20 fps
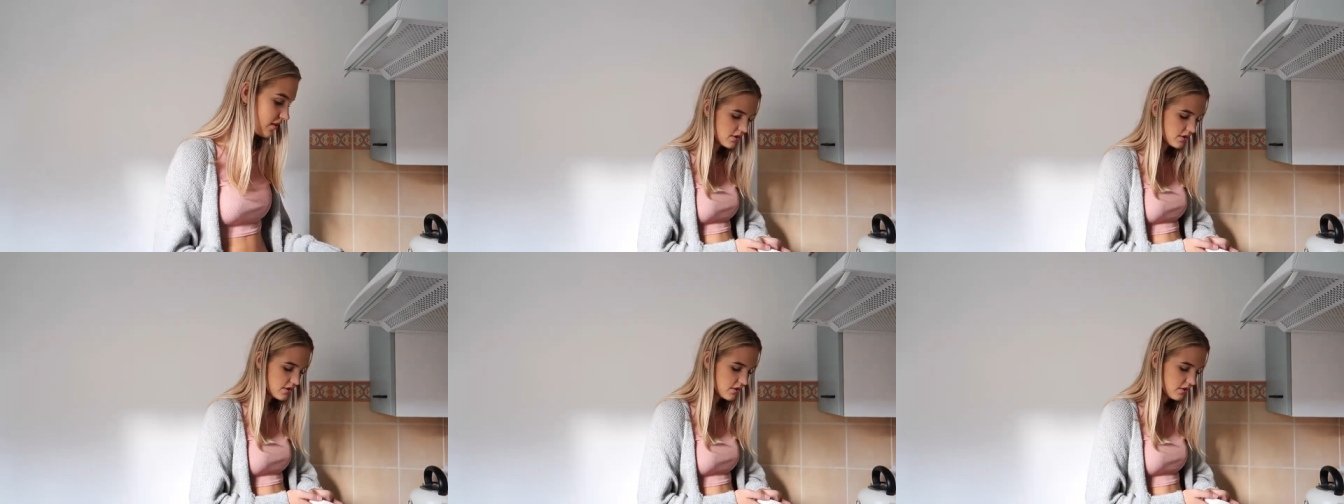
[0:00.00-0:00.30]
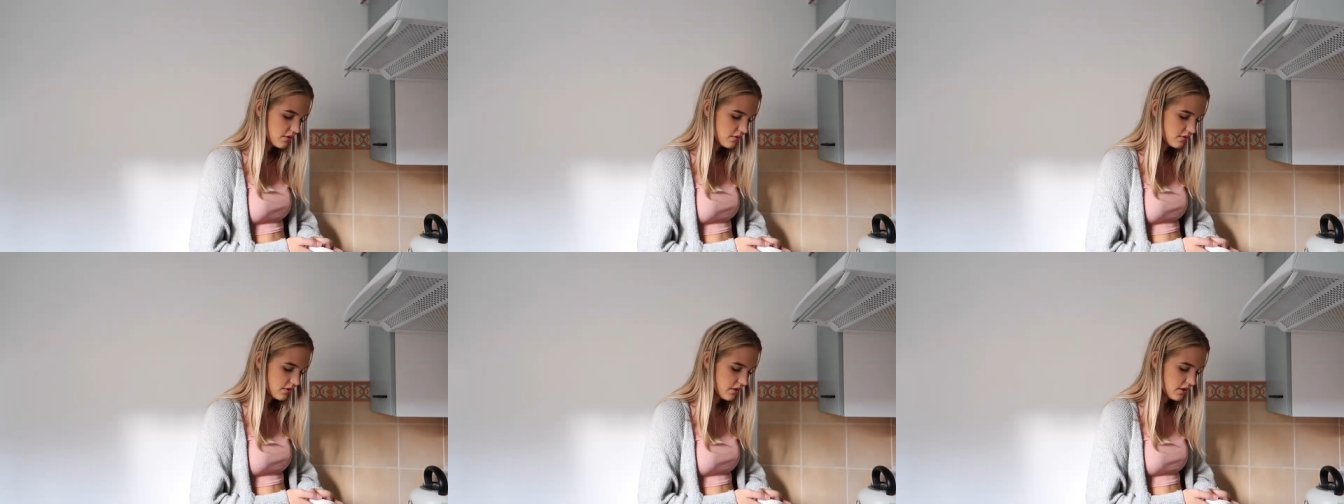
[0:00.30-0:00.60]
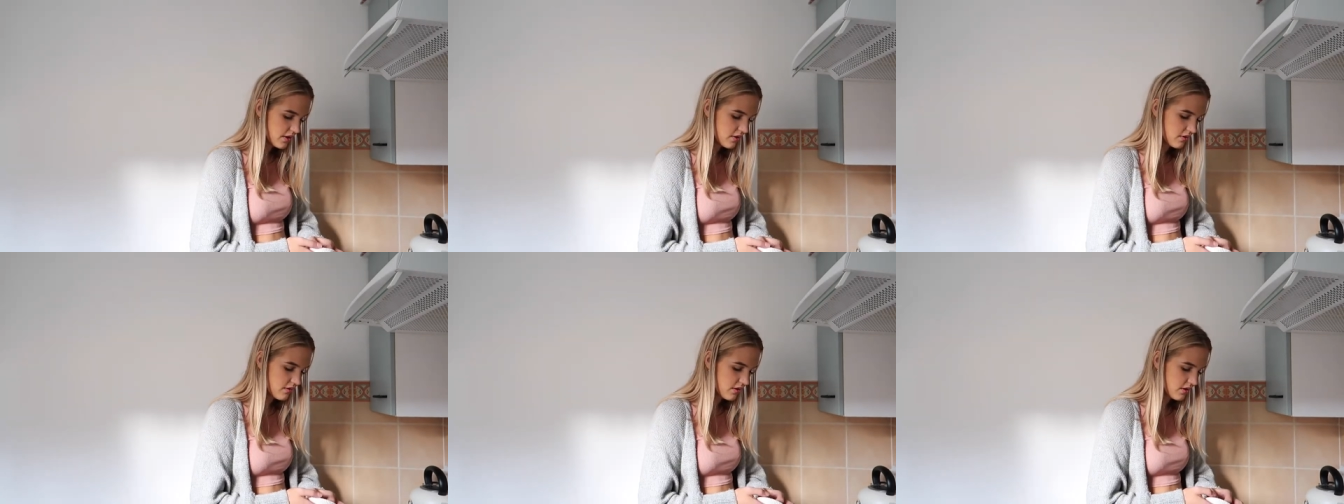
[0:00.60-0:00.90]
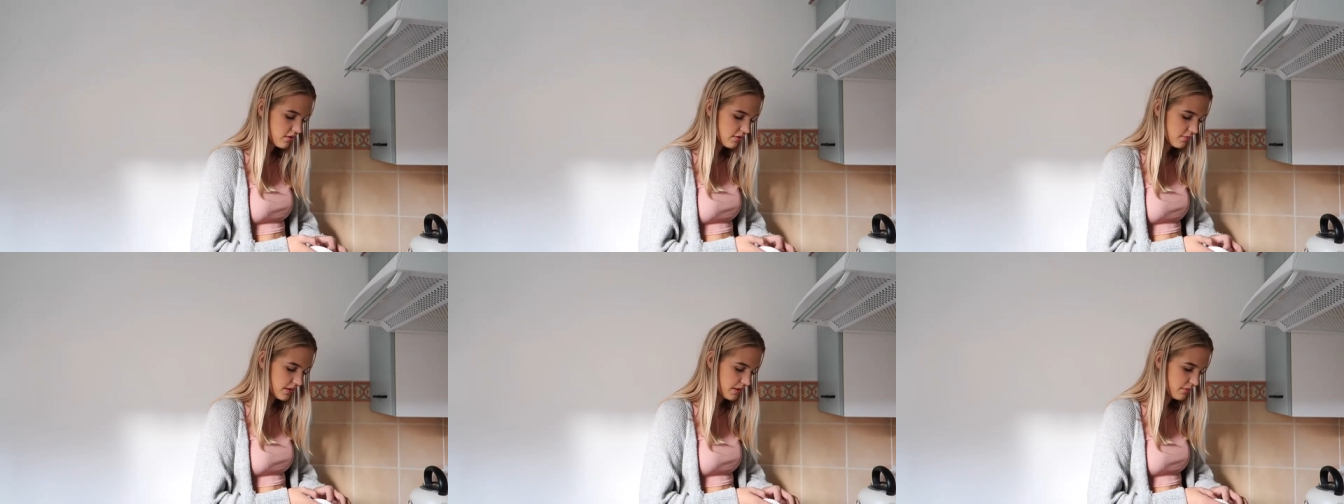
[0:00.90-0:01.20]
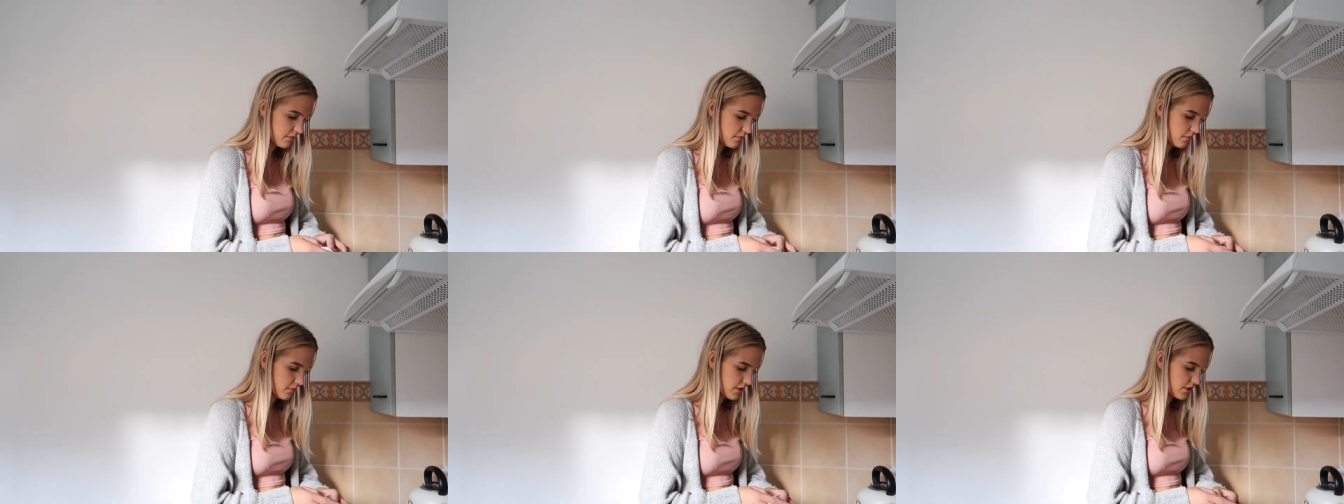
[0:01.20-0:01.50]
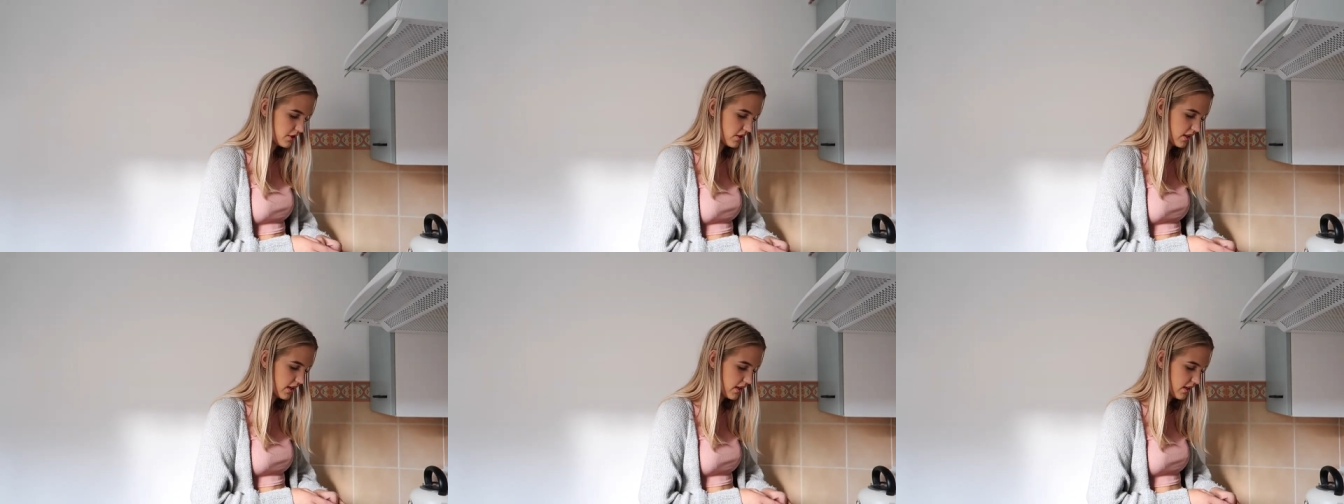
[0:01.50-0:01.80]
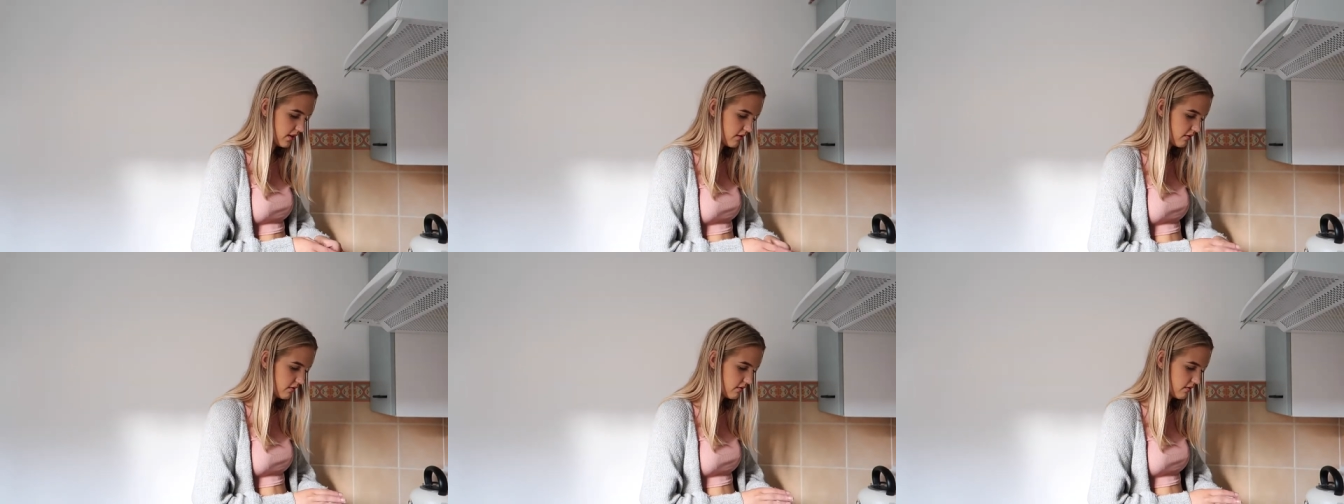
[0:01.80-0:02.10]
I don't know. I know a lot of people wish
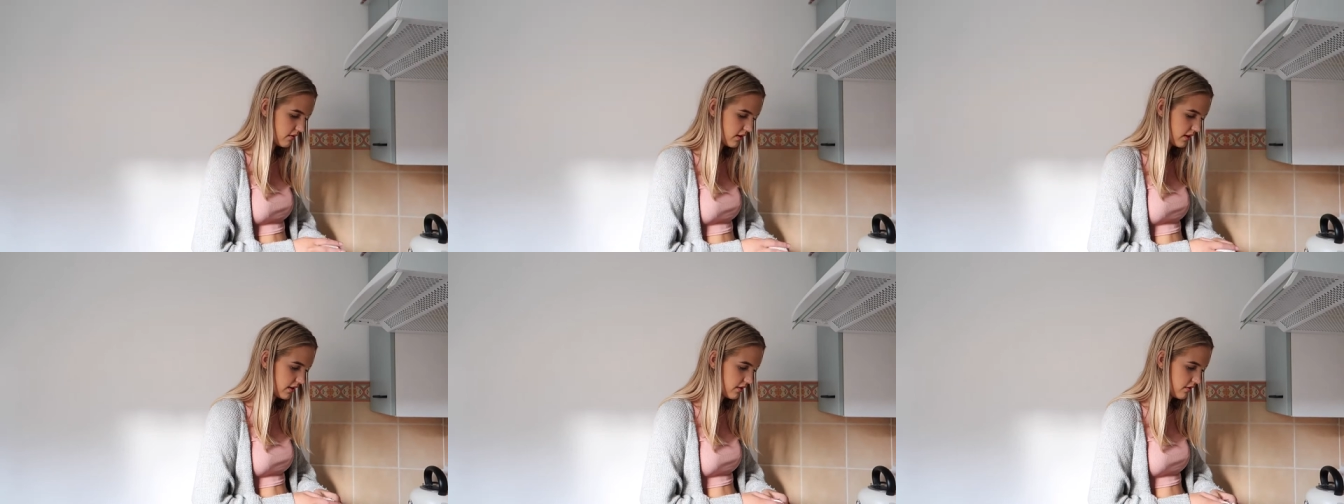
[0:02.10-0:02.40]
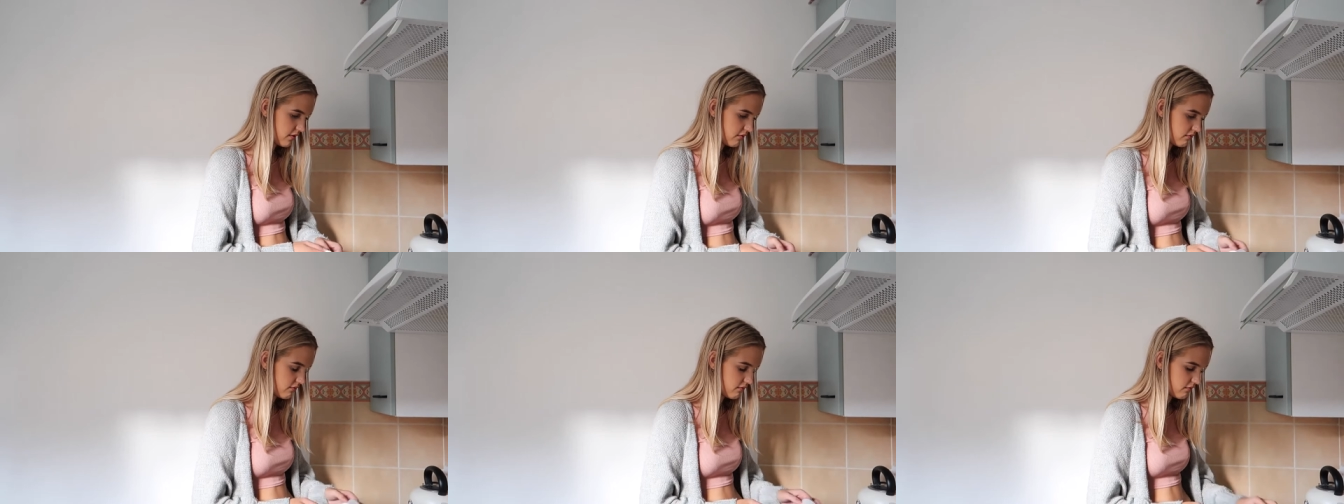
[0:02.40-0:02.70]
they like